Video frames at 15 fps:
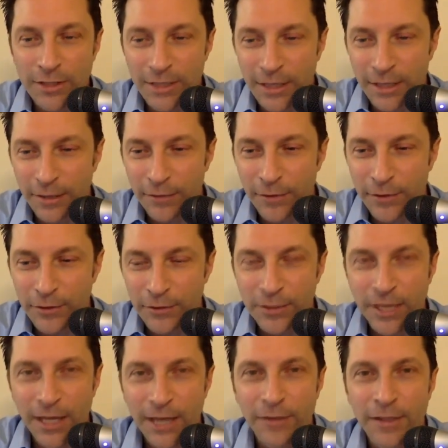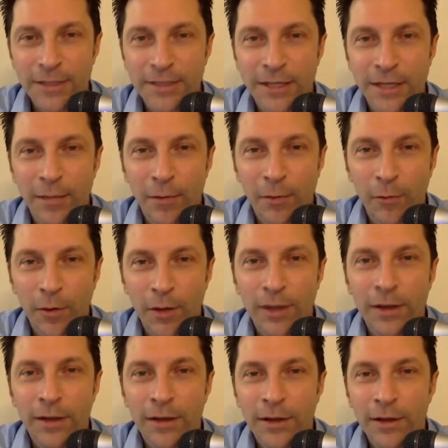The unofficial title is number
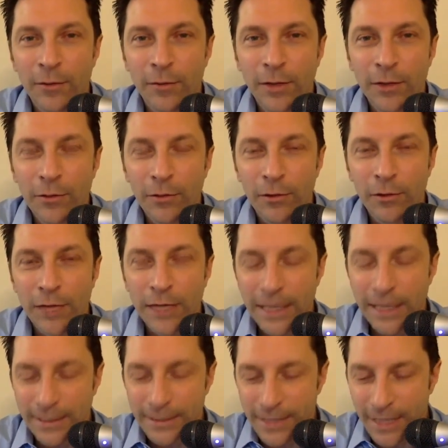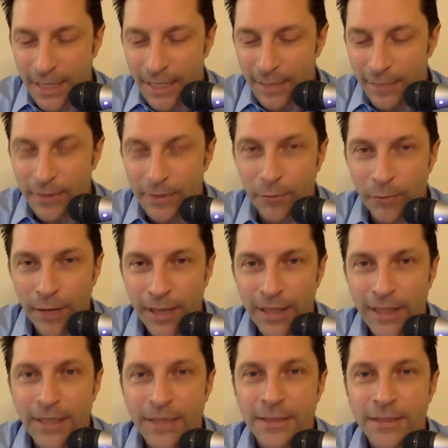one recruiting team in the
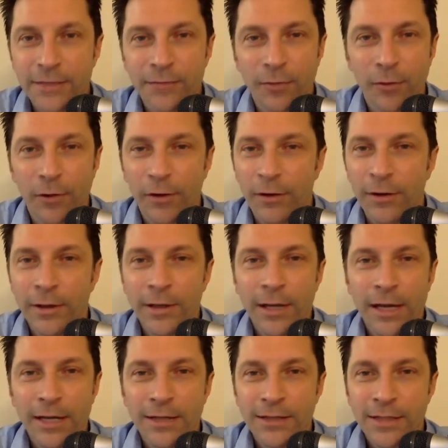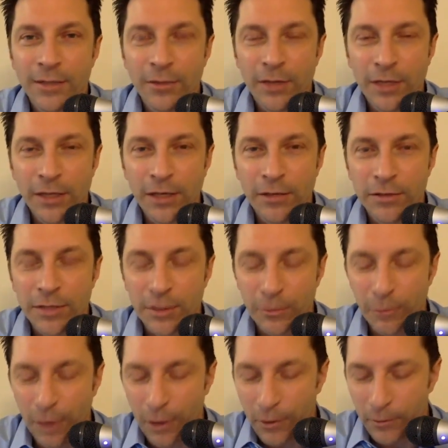rankings for a zillion years in a
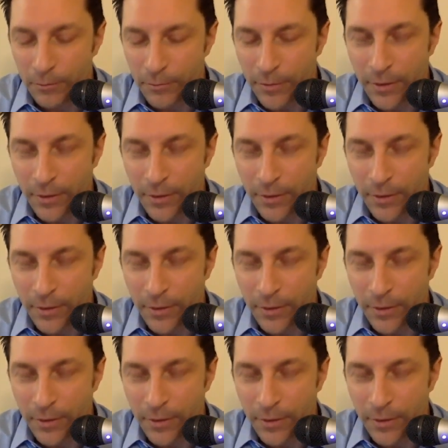row.